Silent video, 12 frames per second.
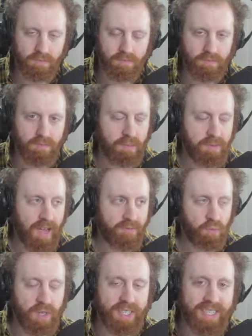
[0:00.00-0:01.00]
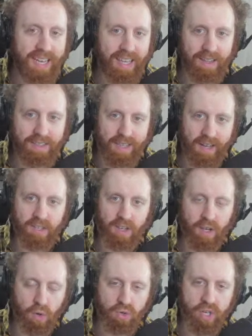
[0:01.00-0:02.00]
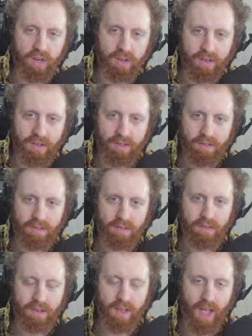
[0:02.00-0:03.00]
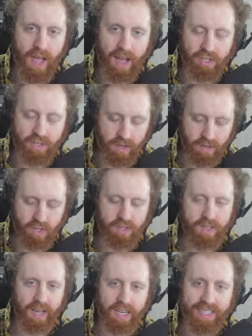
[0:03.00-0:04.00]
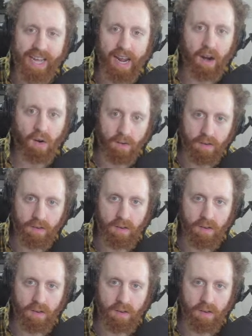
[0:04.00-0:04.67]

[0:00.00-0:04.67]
Seems to have ridiculous execution and is just like a terror.